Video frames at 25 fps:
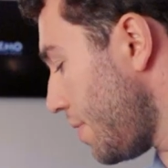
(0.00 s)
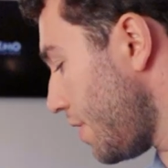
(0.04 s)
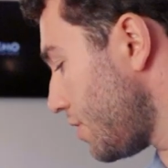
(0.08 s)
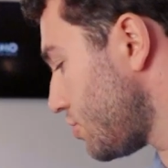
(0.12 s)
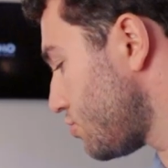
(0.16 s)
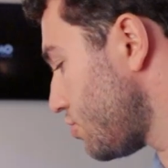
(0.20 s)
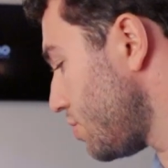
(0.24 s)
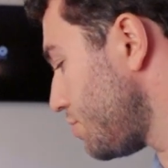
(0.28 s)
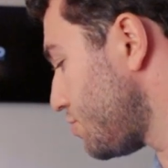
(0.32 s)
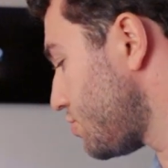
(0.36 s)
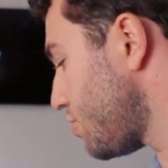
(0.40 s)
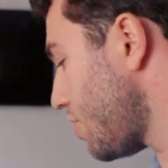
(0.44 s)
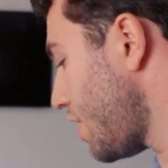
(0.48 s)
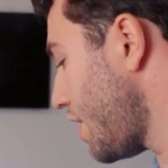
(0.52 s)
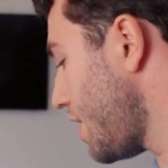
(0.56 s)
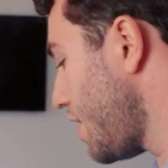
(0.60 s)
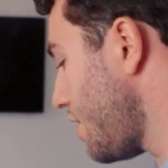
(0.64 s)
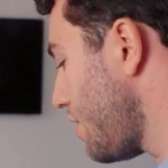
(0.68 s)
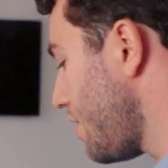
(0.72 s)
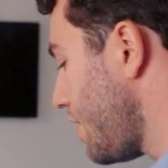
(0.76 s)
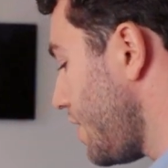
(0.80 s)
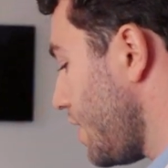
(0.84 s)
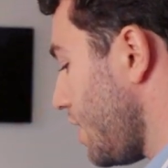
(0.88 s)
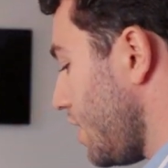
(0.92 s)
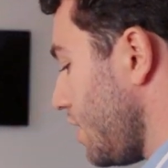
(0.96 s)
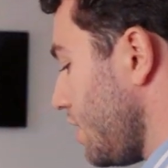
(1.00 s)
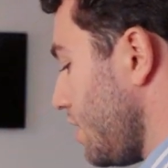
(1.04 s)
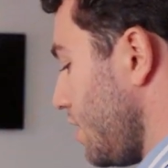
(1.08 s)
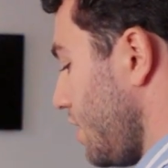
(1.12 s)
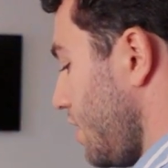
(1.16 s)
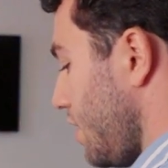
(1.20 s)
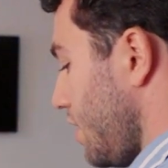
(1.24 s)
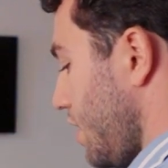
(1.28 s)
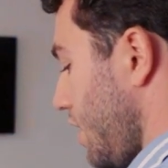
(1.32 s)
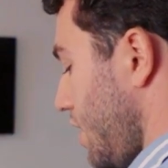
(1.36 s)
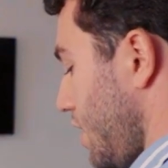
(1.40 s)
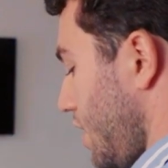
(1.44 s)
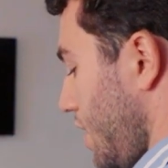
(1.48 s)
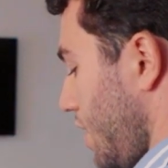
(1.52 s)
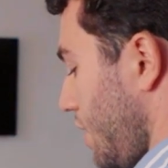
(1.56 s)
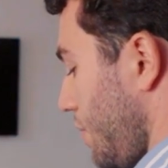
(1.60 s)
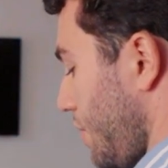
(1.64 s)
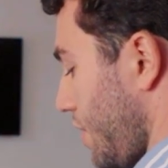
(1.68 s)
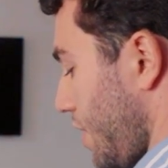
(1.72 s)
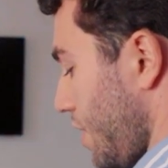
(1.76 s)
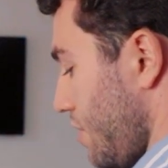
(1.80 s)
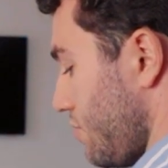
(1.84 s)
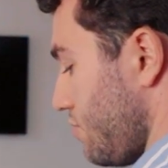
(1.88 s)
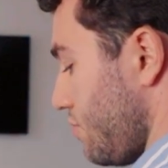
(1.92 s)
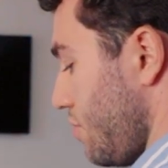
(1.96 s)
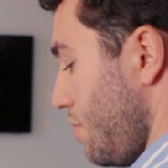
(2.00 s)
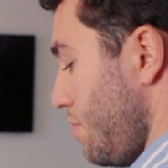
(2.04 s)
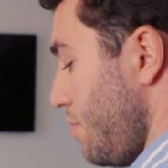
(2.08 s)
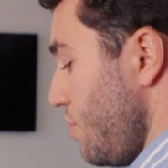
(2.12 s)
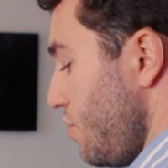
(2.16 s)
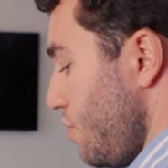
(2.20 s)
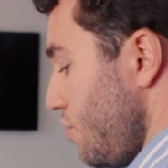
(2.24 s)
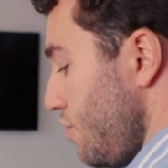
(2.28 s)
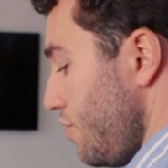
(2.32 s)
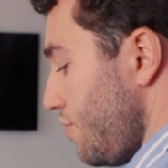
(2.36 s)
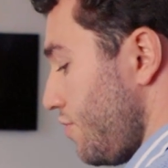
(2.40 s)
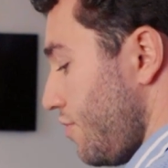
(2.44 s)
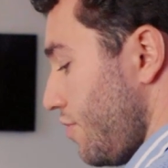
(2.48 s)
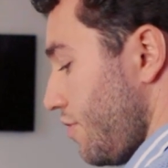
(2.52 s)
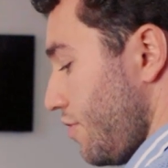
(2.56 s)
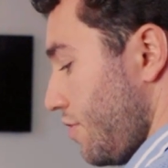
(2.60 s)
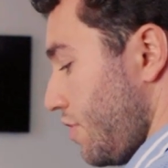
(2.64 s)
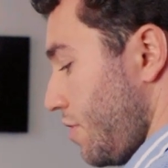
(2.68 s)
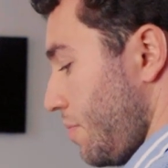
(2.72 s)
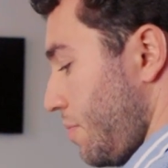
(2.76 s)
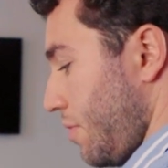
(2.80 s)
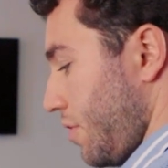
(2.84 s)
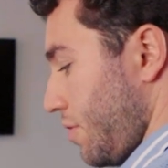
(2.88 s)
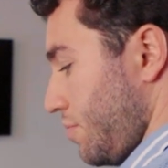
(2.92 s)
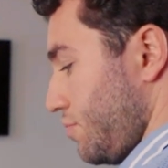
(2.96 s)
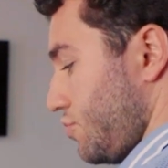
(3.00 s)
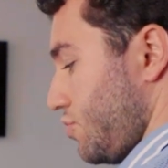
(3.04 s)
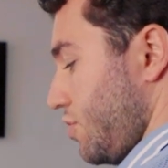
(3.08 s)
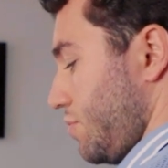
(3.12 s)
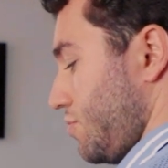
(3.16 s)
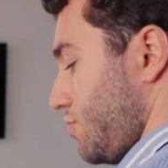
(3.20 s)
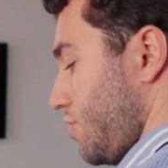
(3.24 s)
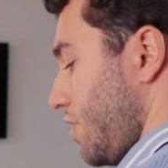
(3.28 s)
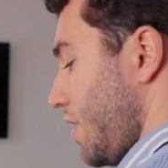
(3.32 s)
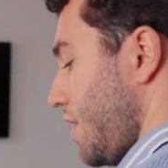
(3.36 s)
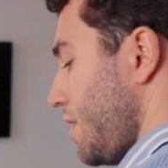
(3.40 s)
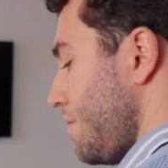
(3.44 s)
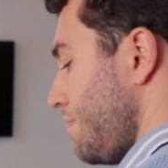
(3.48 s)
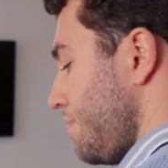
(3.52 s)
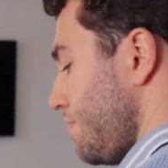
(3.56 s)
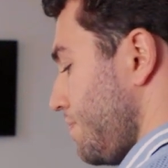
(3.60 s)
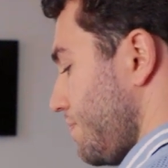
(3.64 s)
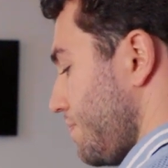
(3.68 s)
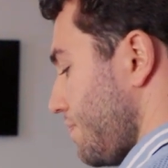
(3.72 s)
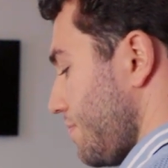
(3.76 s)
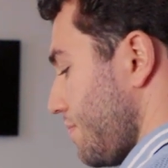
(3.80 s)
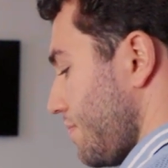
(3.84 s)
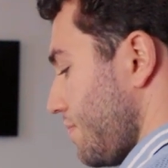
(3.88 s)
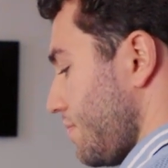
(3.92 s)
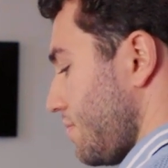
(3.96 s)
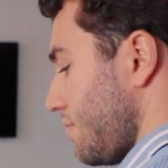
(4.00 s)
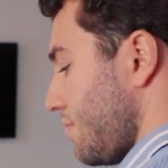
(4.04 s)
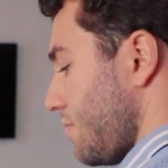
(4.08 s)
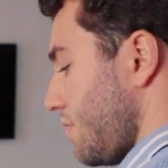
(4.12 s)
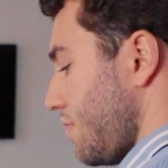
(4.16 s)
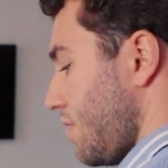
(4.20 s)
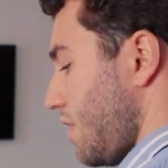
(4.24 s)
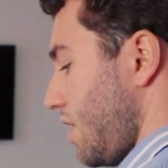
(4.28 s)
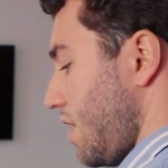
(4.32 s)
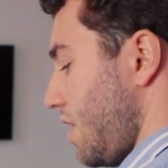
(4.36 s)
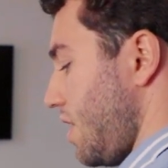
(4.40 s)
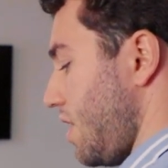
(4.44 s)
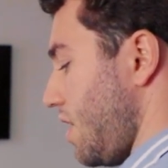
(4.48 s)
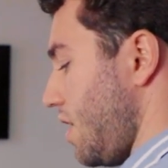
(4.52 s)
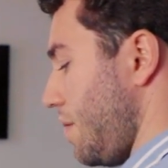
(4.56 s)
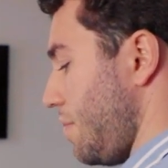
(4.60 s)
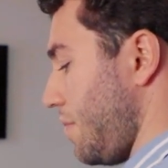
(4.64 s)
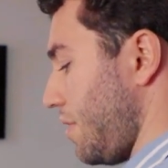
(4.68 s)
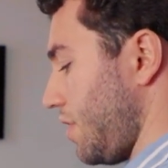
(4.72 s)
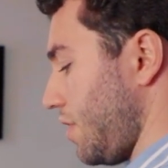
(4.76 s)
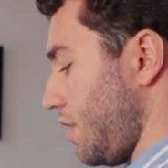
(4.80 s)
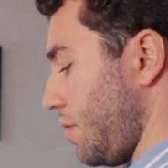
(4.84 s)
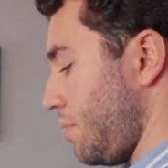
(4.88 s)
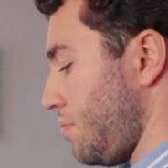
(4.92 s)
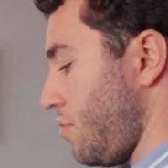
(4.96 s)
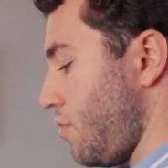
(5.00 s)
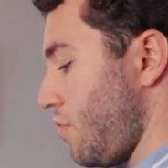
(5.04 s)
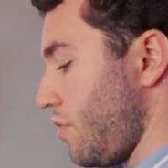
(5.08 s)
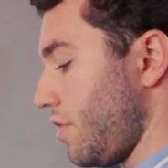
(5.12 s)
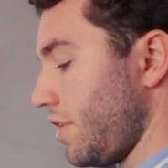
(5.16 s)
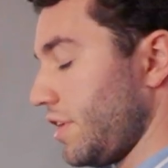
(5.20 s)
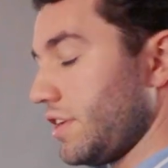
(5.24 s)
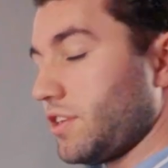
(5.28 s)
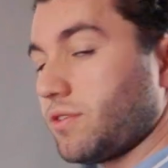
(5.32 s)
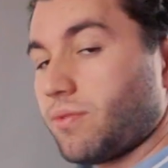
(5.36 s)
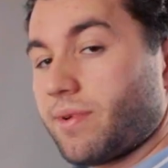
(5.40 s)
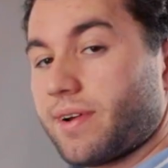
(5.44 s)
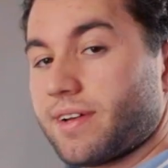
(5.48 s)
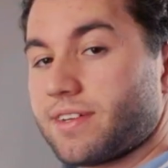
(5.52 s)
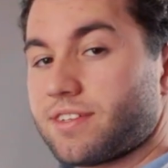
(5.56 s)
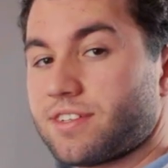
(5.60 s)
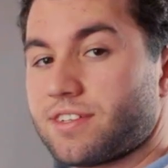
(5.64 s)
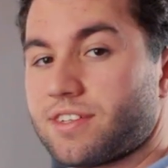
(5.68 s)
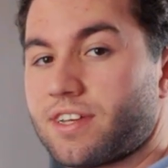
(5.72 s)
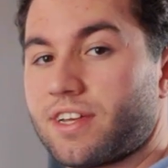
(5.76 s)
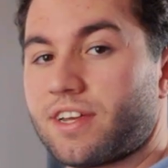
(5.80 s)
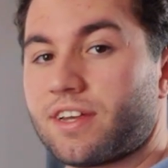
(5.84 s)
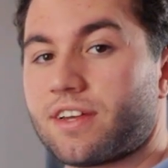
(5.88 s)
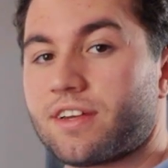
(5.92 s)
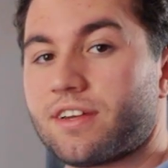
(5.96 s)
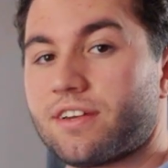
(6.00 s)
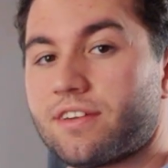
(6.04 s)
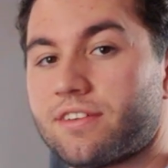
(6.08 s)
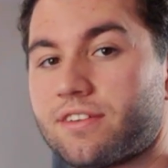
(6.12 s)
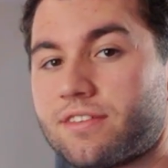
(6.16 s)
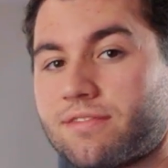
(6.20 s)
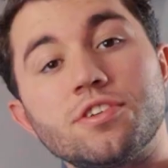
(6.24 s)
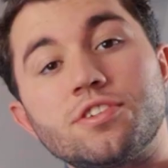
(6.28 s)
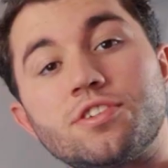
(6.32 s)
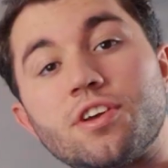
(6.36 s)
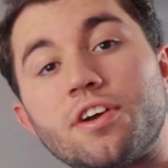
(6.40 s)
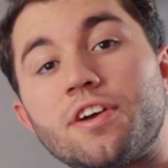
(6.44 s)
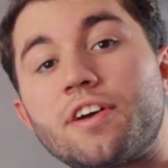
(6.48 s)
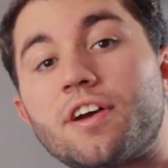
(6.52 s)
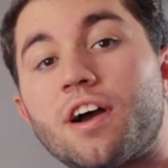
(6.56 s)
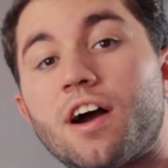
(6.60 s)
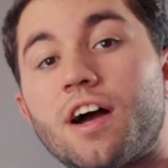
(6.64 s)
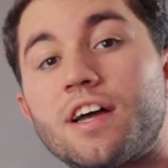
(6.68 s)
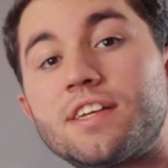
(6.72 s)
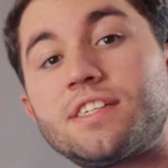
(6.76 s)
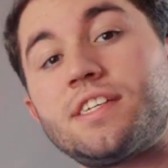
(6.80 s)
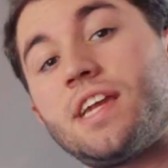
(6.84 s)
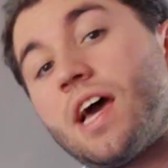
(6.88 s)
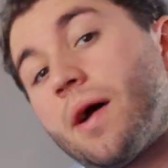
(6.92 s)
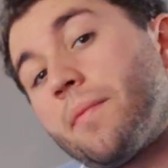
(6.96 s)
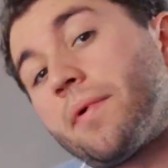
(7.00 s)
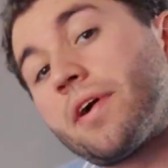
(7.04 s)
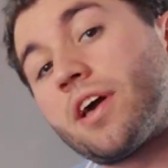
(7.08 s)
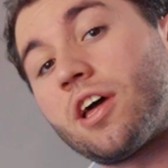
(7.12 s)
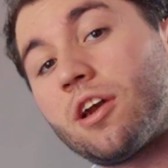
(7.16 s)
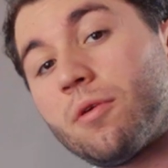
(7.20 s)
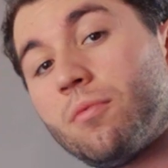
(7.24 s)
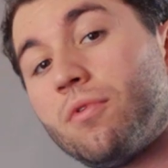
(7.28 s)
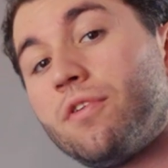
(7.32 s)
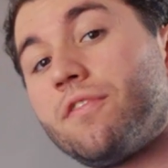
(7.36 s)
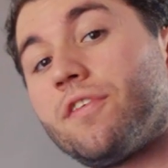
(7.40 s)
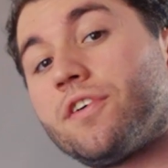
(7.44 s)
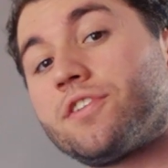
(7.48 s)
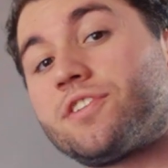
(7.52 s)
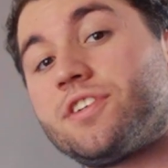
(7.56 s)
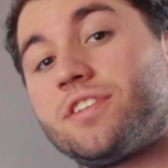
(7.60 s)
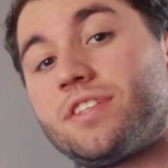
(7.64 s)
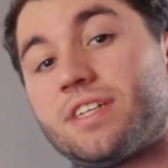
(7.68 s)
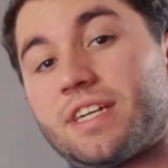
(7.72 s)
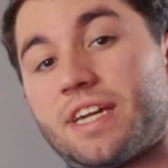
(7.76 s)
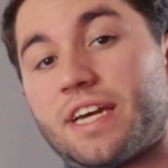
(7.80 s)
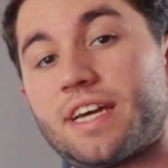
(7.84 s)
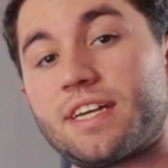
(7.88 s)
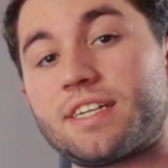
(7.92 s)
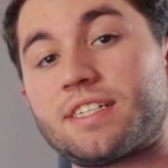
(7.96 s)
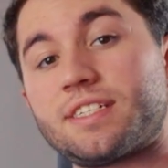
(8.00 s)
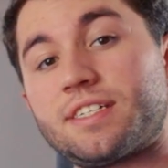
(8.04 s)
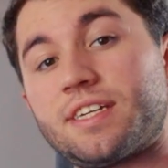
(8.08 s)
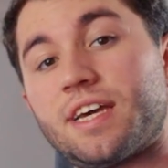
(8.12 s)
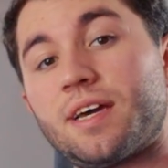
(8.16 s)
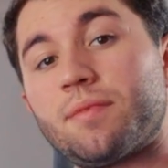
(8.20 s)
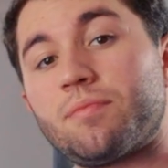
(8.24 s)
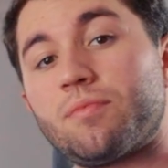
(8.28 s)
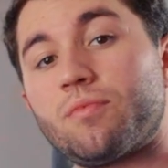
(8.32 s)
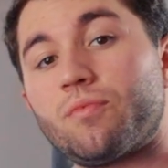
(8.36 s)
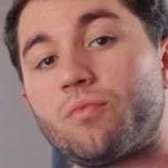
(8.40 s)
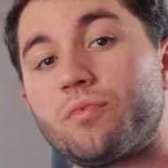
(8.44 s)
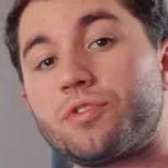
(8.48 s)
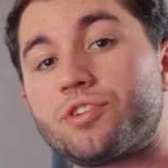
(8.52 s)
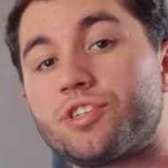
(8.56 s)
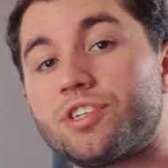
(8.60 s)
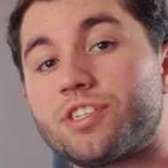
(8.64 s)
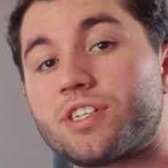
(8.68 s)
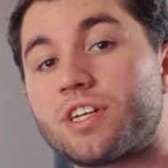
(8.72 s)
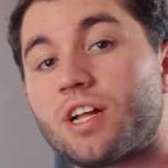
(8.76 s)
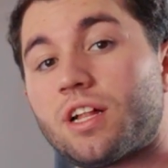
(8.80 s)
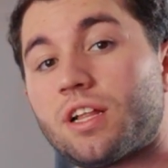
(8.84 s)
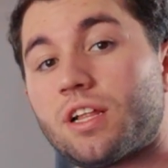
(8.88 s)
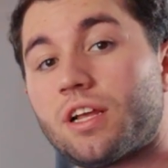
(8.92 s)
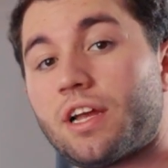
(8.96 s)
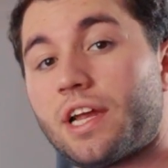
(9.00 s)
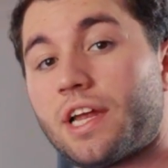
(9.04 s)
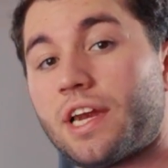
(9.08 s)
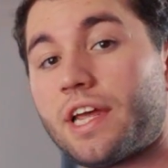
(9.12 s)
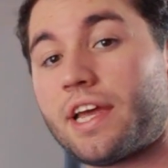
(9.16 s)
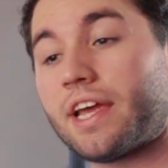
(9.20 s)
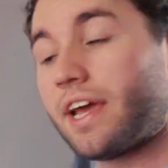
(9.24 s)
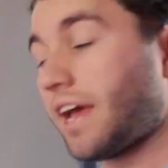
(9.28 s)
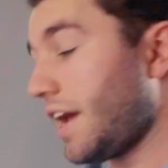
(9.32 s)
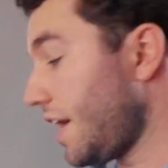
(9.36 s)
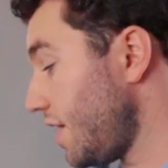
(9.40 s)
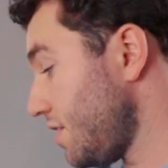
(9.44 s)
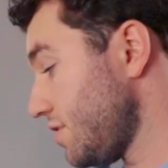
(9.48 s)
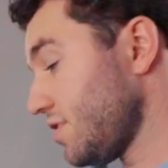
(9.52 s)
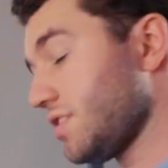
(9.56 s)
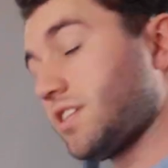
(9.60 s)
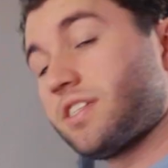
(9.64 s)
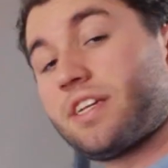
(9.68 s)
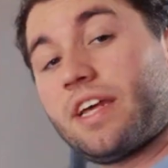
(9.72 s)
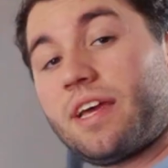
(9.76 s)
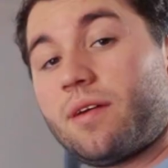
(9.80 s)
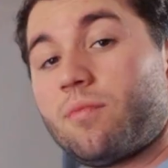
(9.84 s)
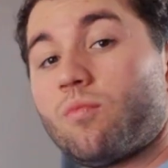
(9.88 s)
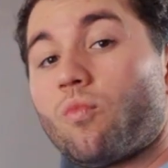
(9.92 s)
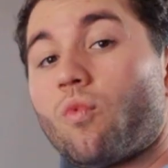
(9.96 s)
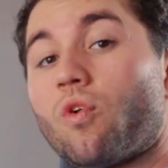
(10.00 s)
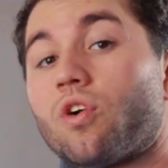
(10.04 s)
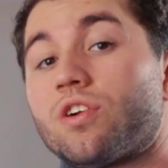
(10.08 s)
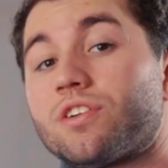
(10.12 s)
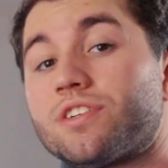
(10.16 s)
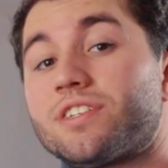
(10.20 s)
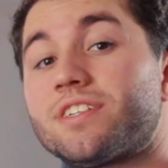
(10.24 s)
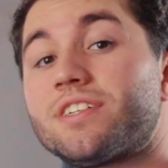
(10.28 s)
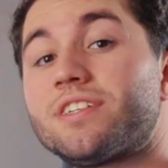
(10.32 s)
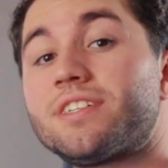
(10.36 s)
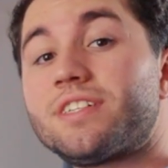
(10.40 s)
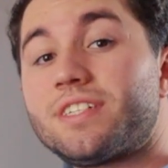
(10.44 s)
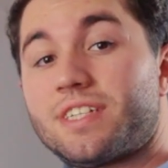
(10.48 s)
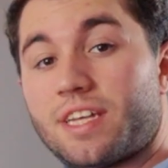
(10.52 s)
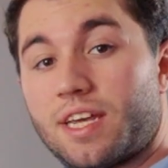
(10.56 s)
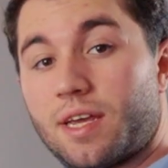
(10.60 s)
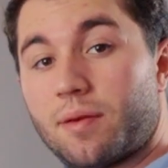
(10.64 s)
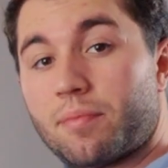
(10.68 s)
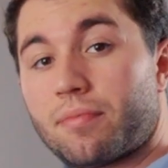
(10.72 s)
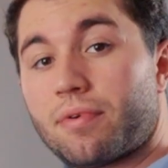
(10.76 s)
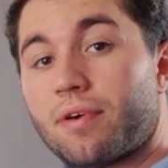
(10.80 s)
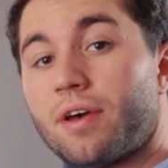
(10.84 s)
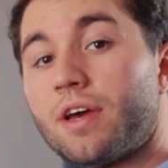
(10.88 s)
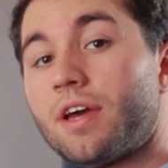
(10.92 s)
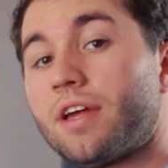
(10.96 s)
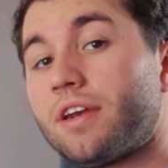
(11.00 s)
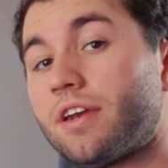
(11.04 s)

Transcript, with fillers: our drip tray area. And now we're gonna remove the bottom drip tray and we're gonna pour it into our sink. So guys, now we're gonna move on to the next step, which is cleaning our steam wand tip.